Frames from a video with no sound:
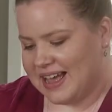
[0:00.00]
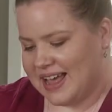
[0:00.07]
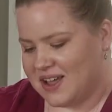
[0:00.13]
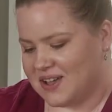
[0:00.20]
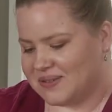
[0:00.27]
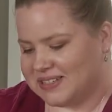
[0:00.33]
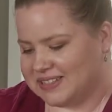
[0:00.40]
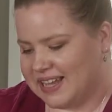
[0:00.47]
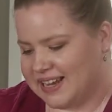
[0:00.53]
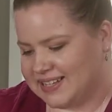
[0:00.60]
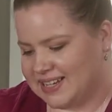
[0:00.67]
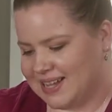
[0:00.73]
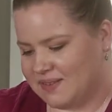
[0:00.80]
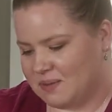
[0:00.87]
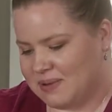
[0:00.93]
I always like
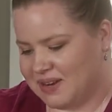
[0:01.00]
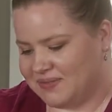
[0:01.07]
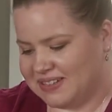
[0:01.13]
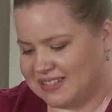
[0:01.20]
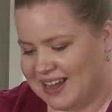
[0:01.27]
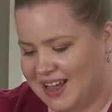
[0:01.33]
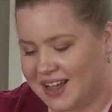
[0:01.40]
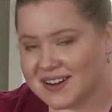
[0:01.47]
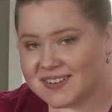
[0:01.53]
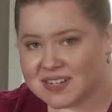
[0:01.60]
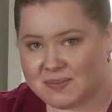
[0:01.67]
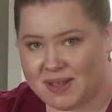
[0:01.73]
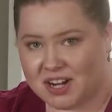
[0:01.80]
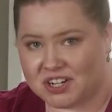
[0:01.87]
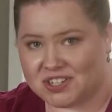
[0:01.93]
to give a bit of a tug
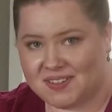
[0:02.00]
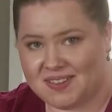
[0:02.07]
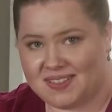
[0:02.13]
to make sure